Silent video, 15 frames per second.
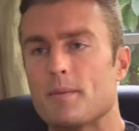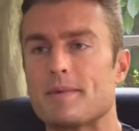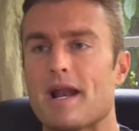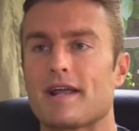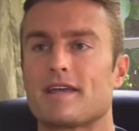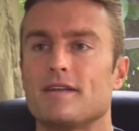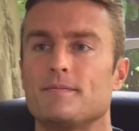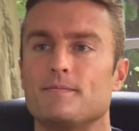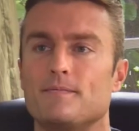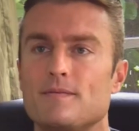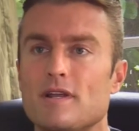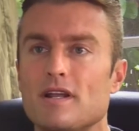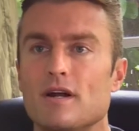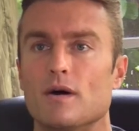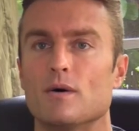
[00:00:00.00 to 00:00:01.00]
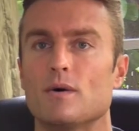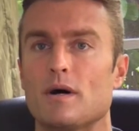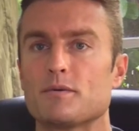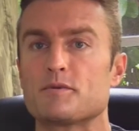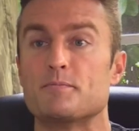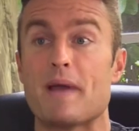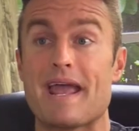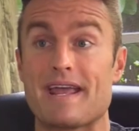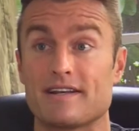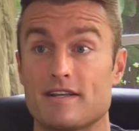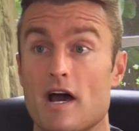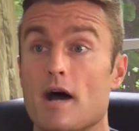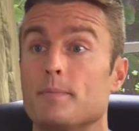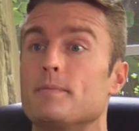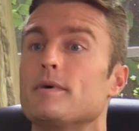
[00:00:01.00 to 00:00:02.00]
I mean, I could, you know, I was banged
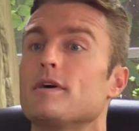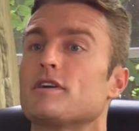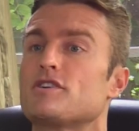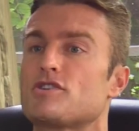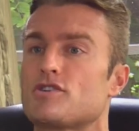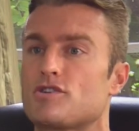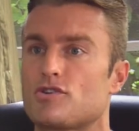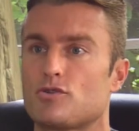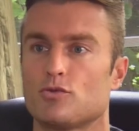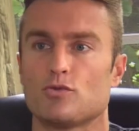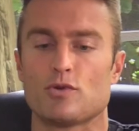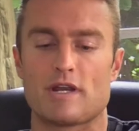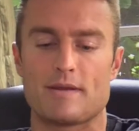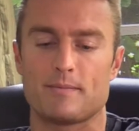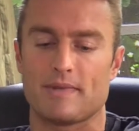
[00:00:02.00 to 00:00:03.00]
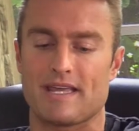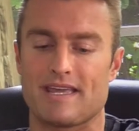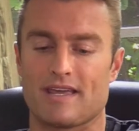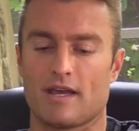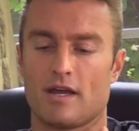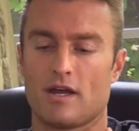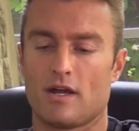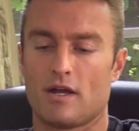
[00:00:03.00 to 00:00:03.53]
up, extremely,